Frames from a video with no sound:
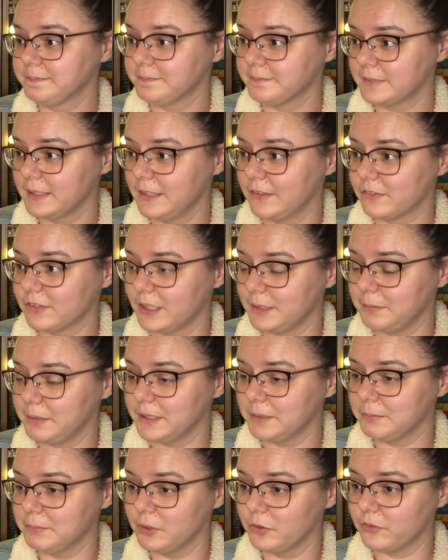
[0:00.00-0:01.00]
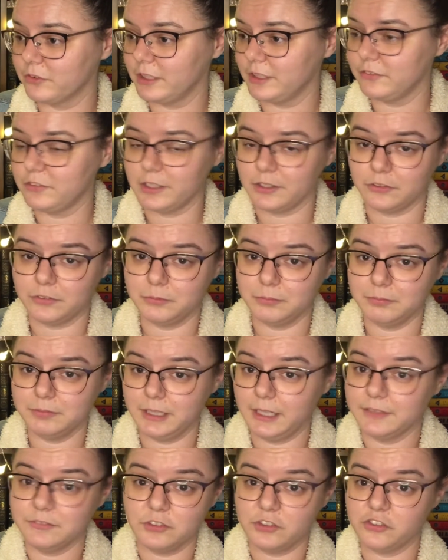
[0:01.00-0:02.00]
is going to be the most
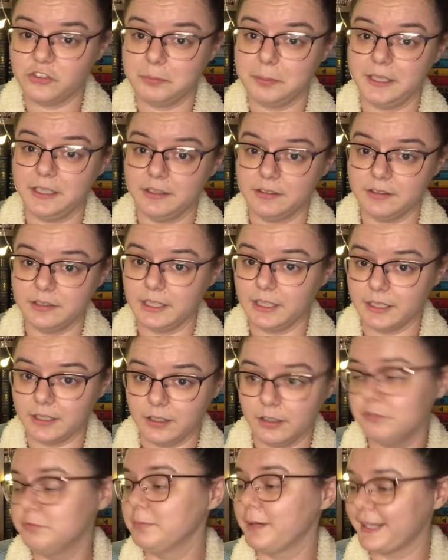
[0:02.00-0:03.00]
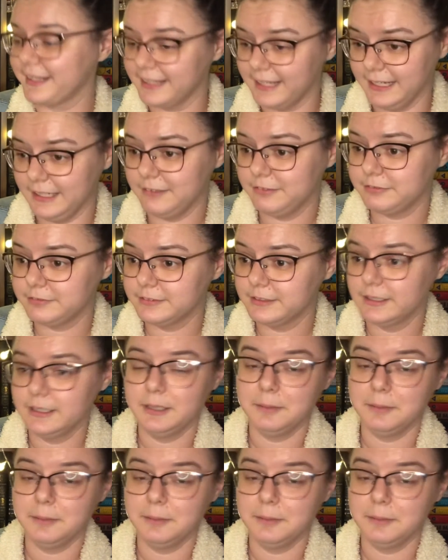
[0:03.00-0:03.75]
anticipated thing of my life,